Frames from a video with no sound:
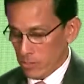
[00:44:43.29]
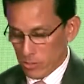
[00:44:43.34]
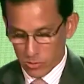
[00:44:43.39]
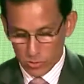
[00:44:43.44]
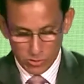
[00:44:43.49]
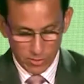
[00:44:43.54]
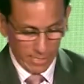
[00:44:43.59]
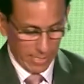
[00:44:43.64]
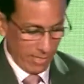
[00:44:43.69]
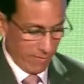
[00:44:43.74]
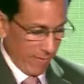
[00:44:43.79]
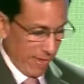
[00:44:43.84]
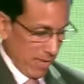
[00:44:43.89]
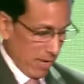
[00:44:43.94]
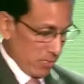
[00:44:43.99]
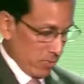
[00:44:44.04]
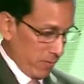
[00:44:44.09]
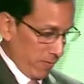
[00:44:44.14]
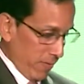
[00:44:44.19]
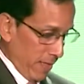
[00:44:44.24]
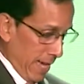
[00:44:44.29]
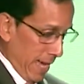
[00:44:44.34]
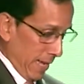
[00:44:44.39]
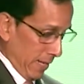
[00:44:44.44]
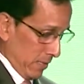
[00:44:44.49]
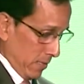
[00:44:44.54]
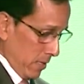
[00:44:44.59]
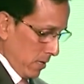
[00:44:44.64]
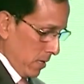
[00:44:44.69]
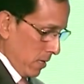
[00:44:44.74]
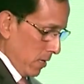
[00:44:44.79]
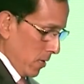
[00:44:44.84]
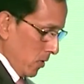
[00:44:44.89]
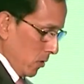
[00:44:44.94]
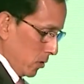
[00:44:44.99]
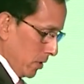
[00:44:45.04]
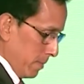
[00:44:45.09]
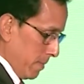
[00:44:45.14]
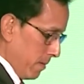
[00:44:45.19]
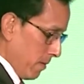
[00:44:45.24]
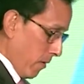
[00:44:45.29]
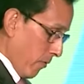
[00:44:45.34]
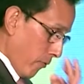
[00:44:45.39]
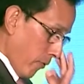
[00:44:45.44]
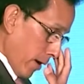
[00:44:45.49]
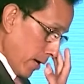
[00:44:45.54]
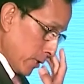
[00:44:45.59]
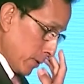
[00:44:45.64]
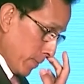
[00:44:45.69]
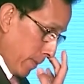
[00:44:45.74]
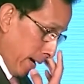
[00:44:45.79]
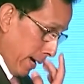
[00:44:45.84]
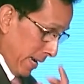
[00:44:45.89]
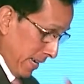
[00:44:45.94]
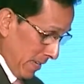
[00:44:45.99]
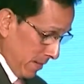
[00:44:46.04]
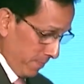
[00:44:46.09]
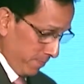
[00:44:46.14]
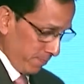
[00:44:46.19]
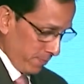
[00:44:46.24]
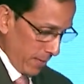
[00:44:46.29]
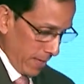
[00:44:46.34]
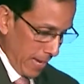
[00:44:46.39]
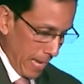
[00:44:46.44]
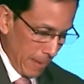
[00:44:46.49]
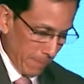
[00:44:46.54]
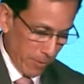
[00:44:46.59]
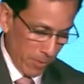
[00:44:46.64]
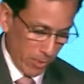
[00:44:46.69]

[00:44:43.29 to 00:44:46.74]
So take advantage of that. So let me refresh my app